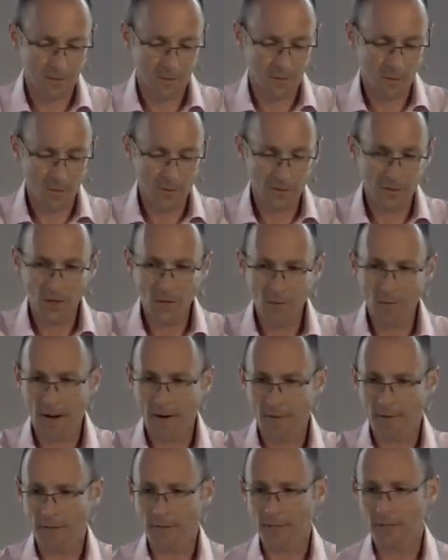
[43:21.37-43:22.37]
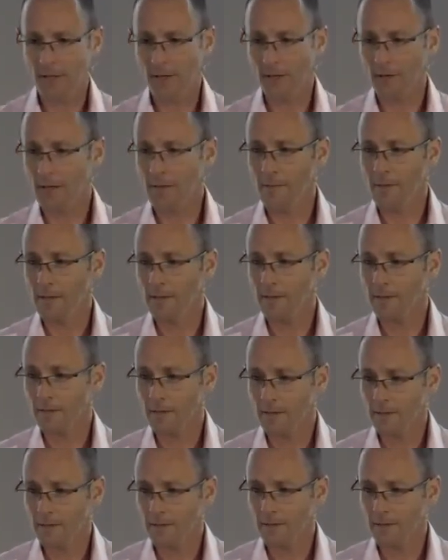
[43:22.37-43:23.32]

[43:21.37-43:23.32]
with no barriers and no limits.